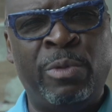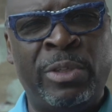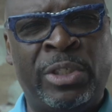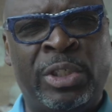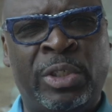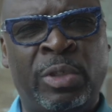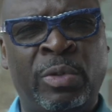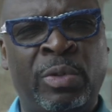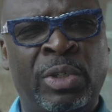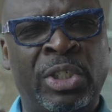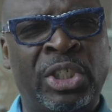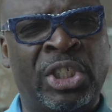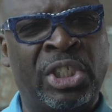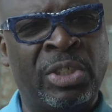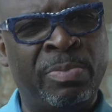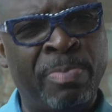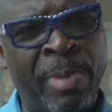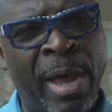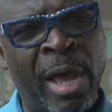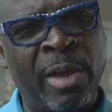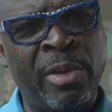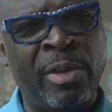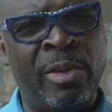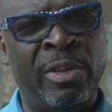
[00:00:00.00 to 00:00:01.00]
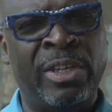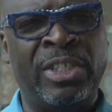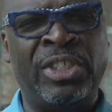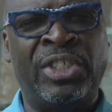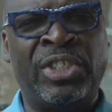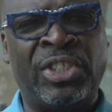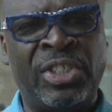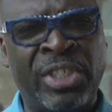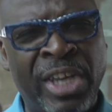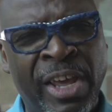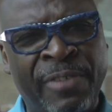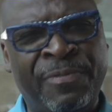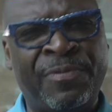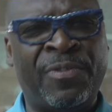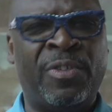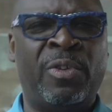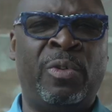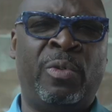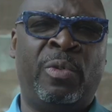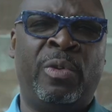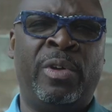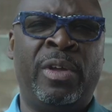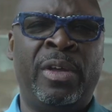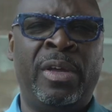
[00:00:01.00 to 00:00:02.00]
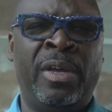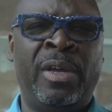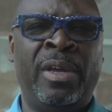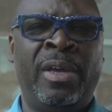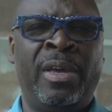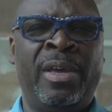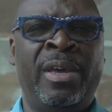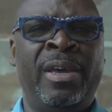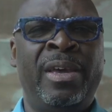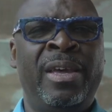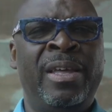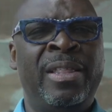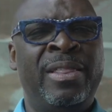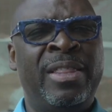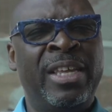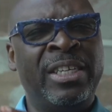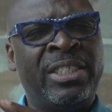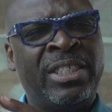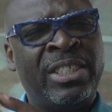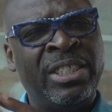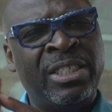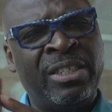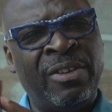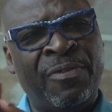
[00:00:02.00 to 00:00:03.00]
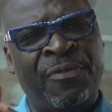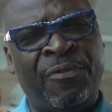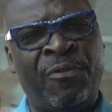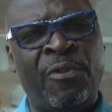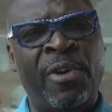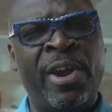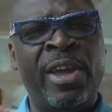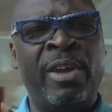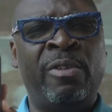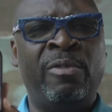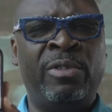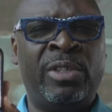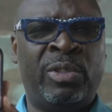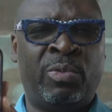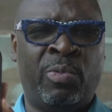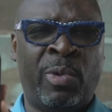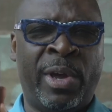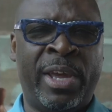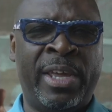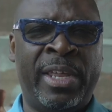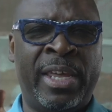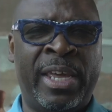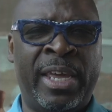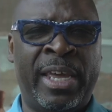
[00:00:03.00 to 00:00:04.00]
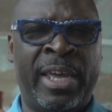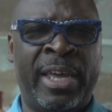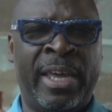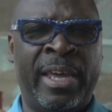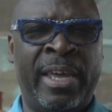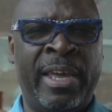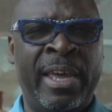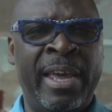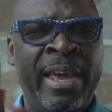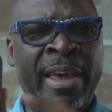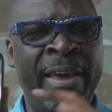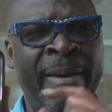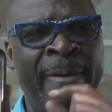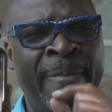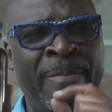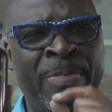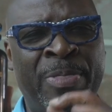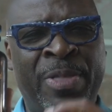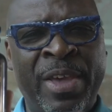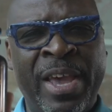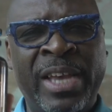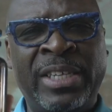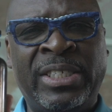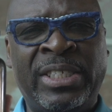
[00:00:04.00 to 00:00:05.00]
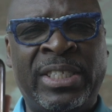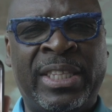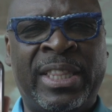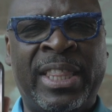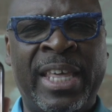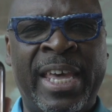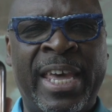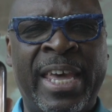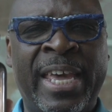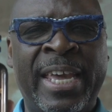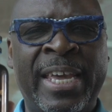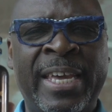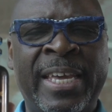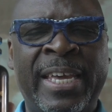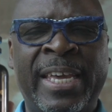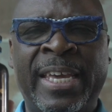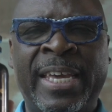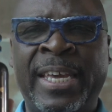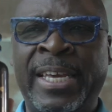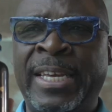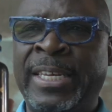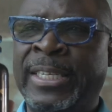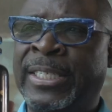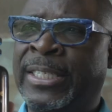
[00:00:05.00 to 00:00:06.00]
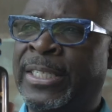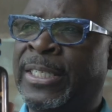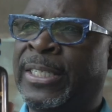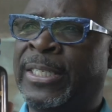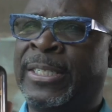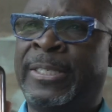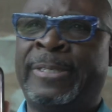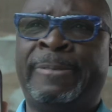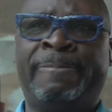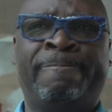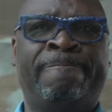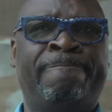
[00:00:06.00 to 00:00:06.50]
with you, to smell you, to sniff you, this is the fragrance right here. This thing is